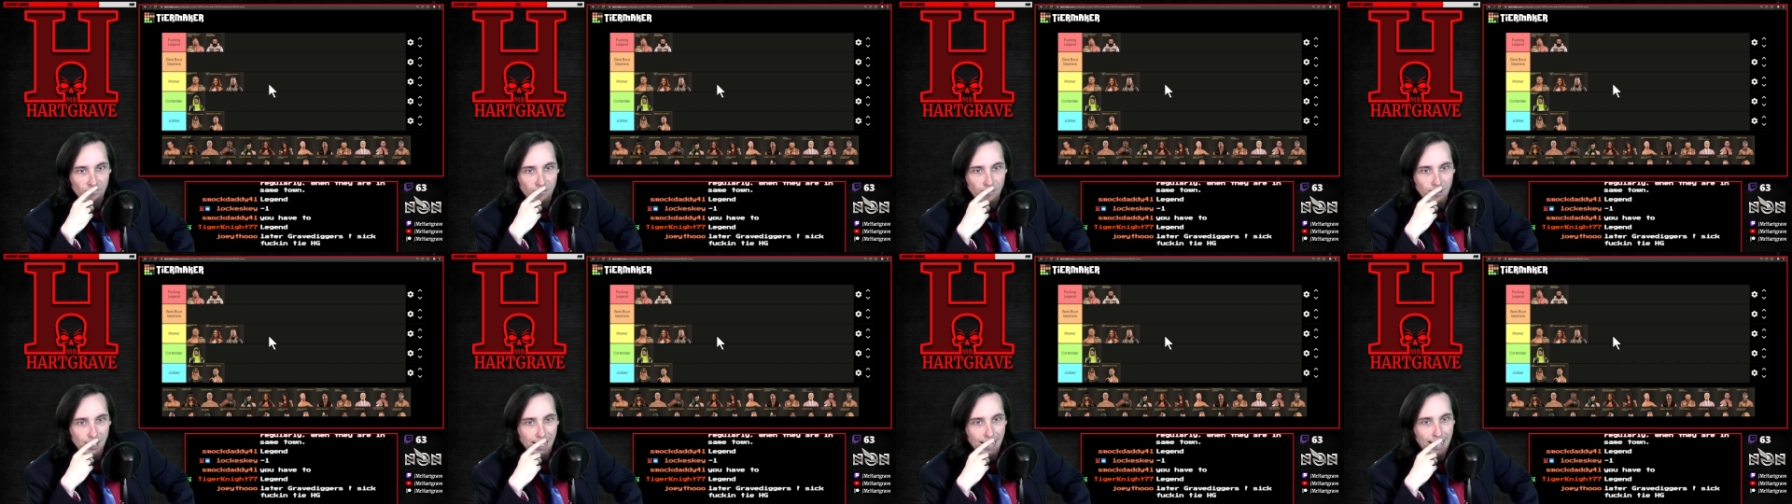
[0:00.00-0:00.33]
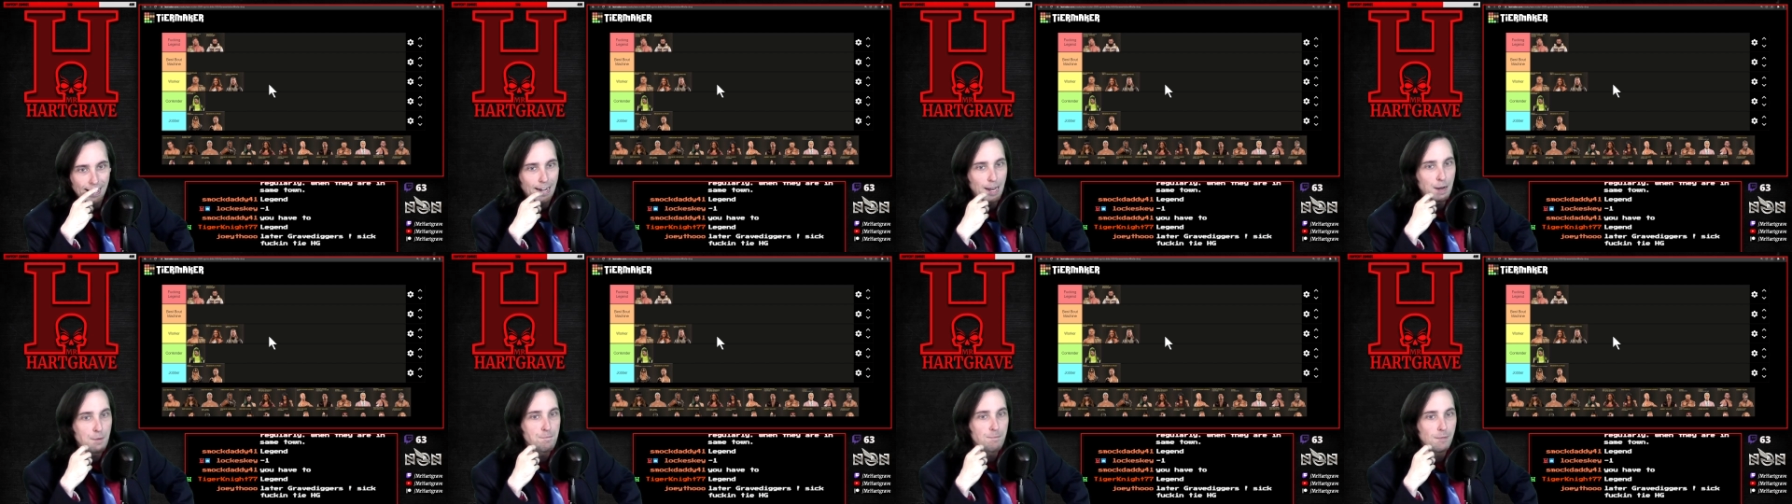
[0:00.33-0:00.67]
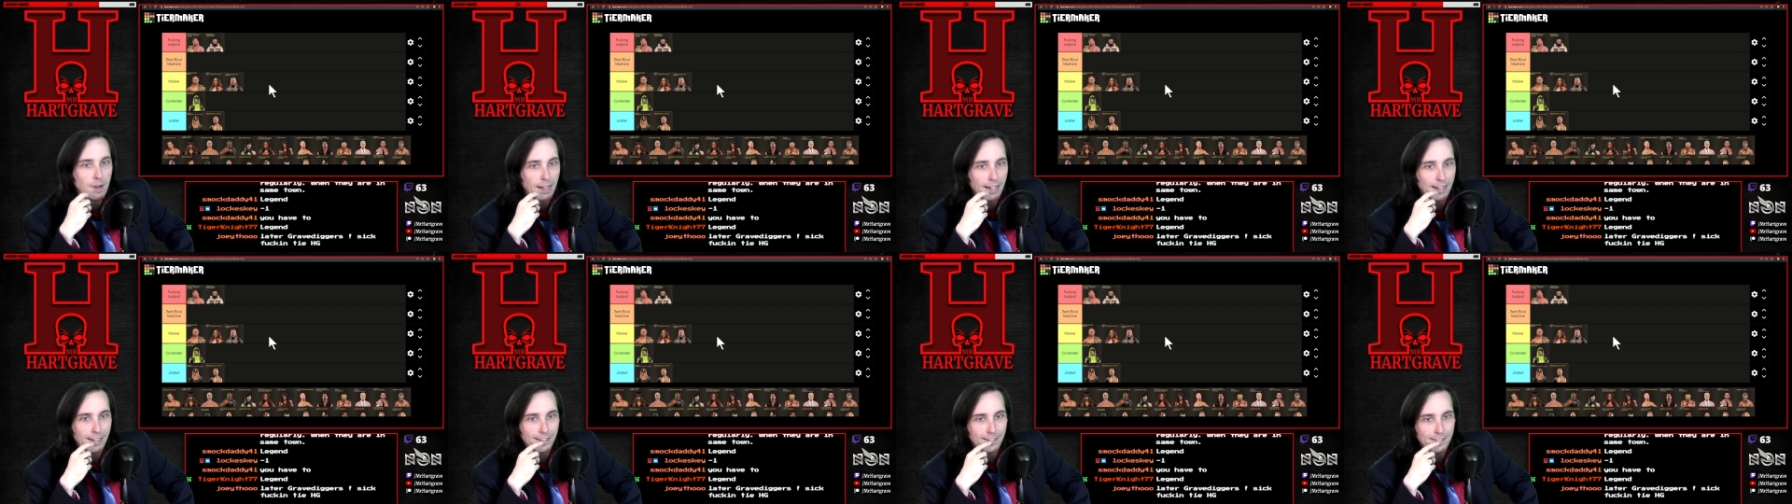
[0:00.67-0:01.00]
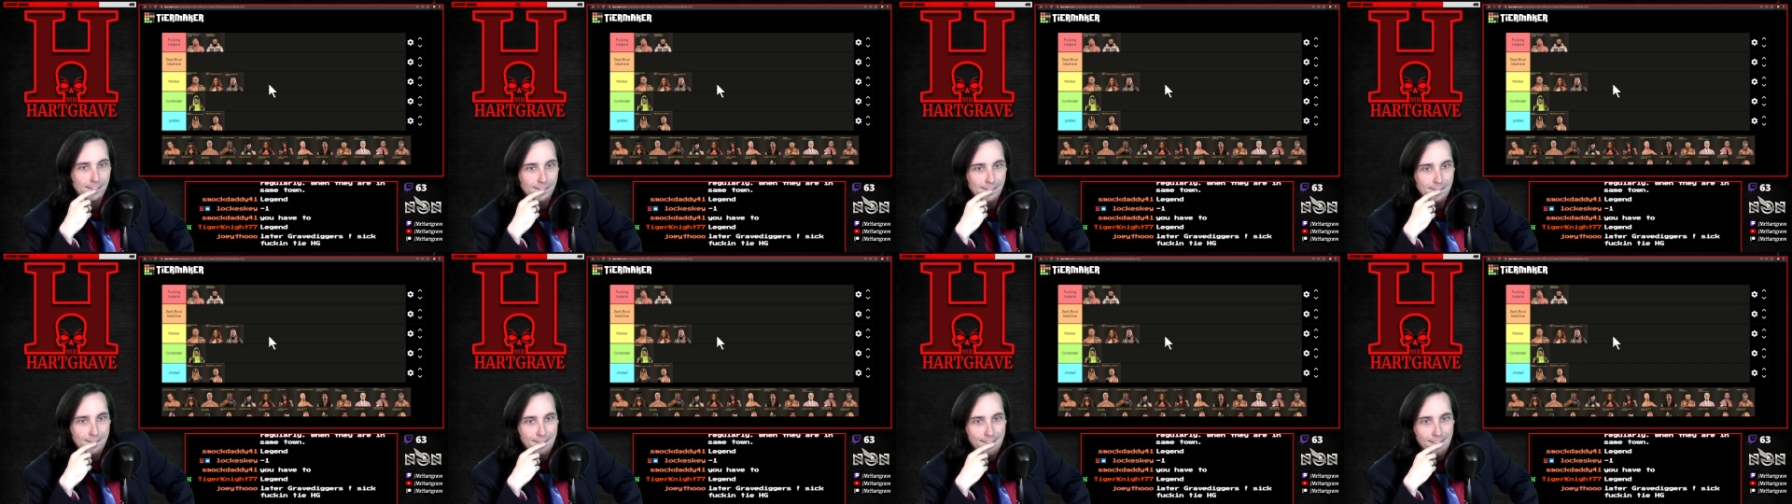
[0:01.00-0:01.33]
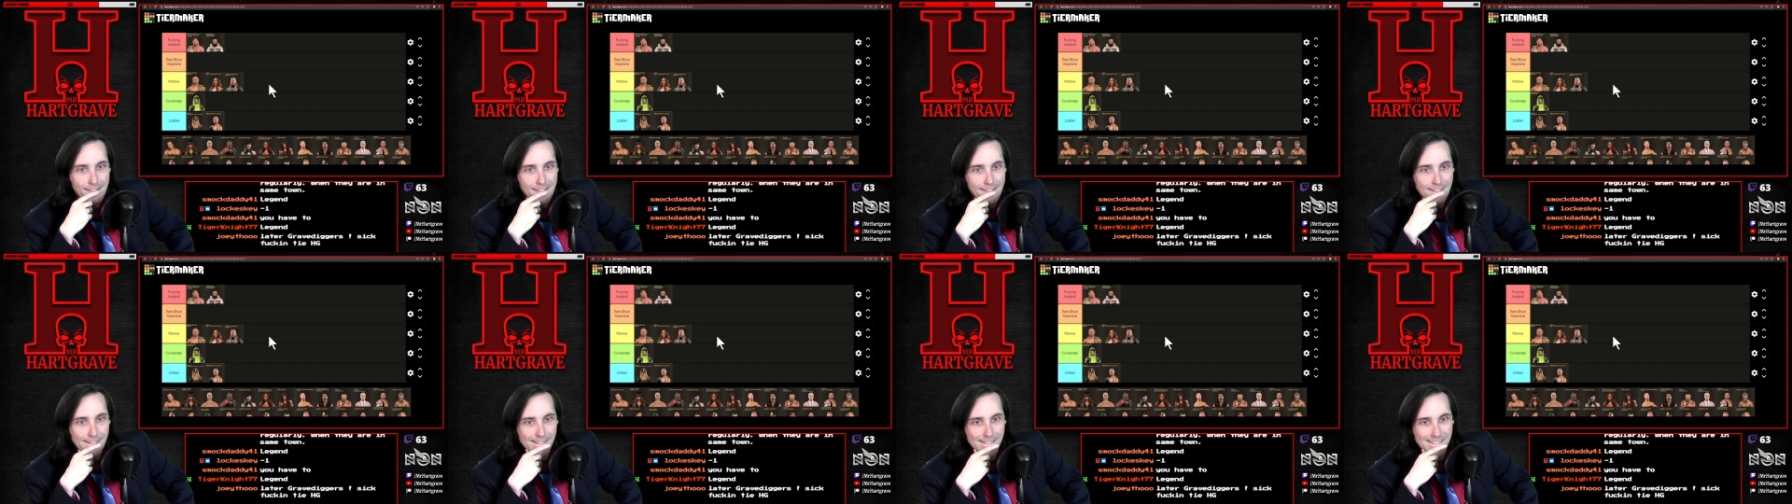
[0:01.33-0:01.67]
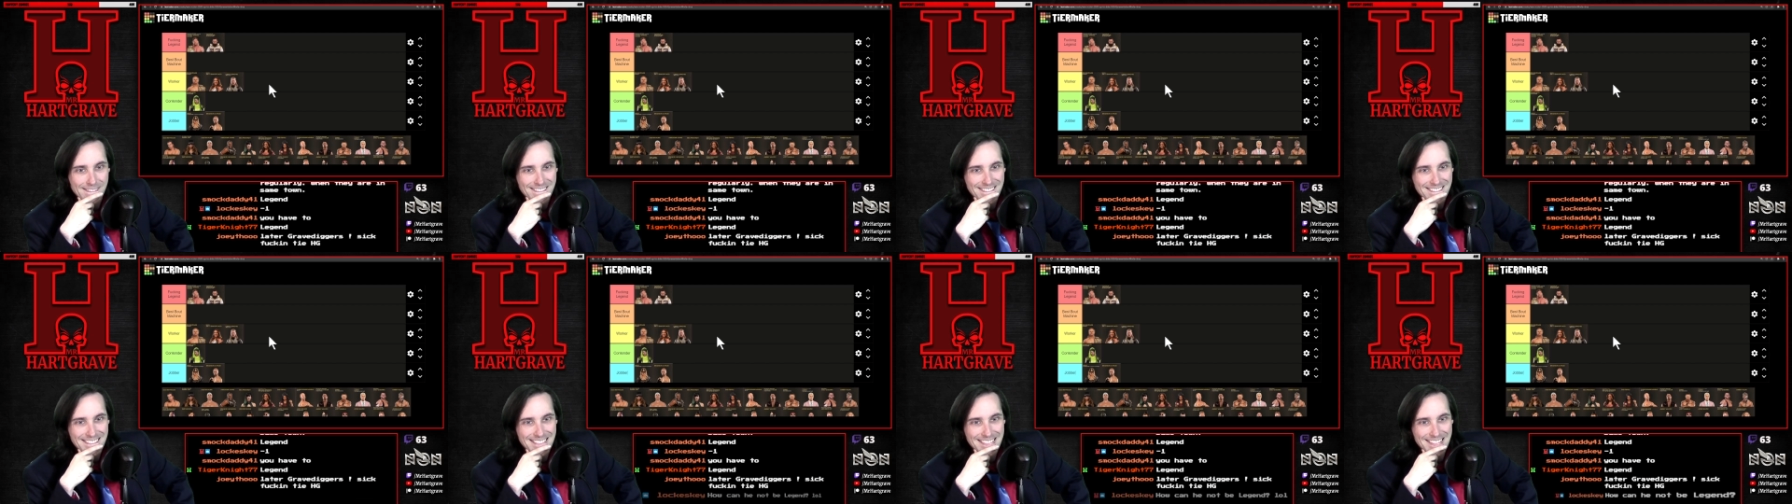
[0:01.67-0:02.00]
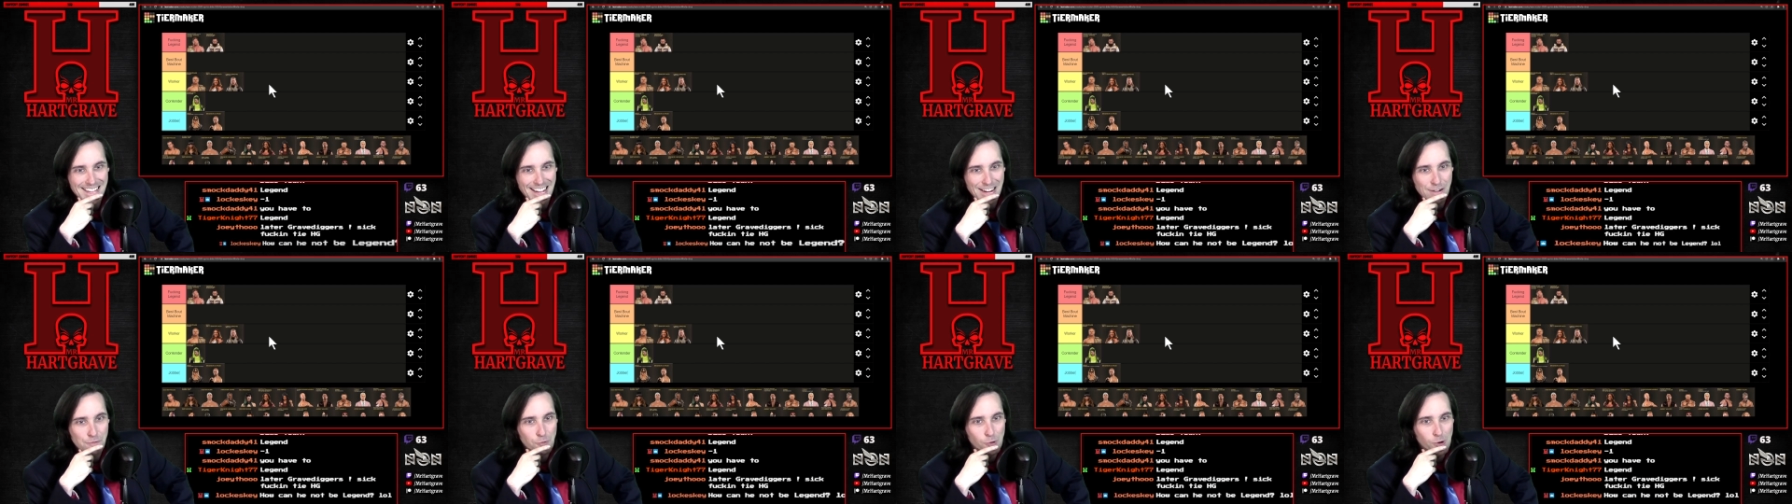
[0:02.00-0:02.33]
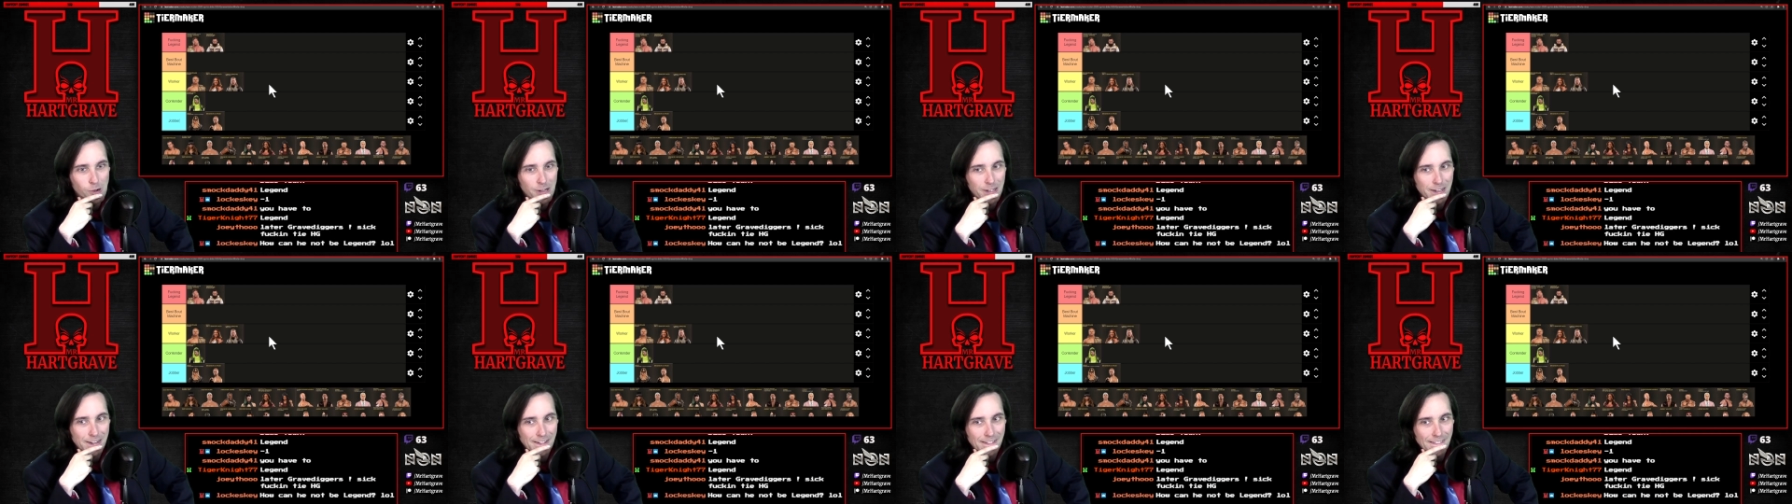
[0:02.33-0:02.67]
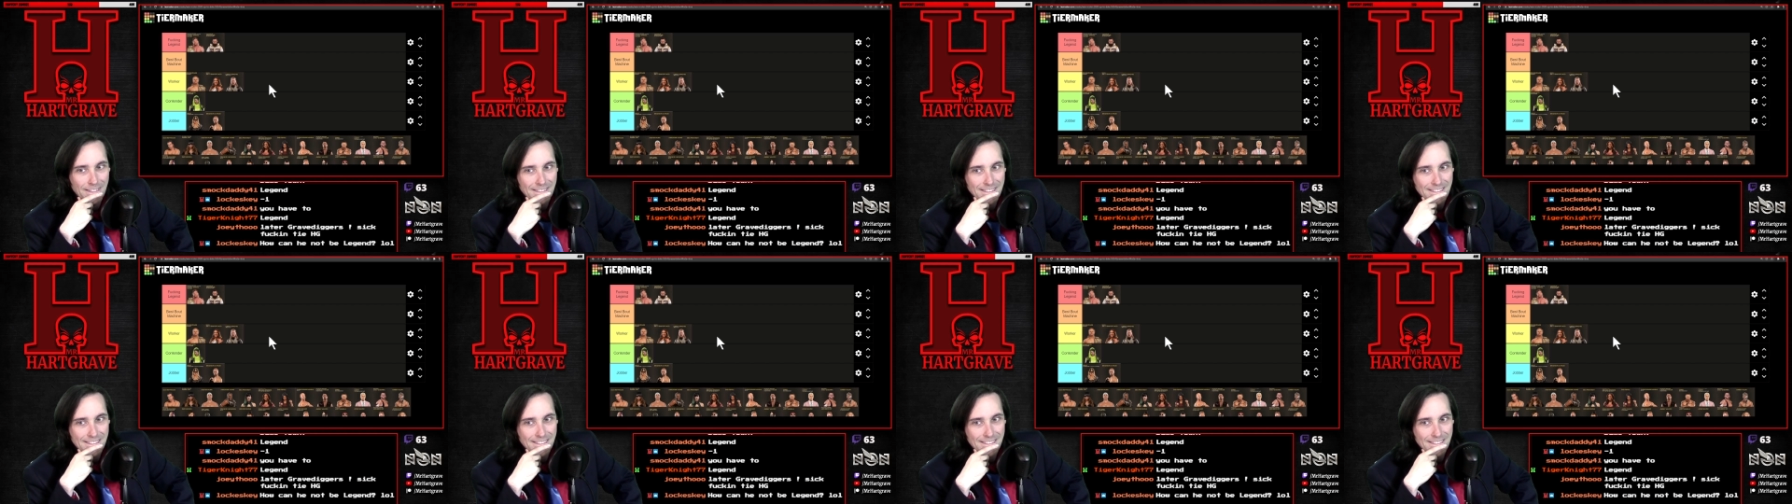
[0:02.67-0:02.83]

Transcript: And I might. I would.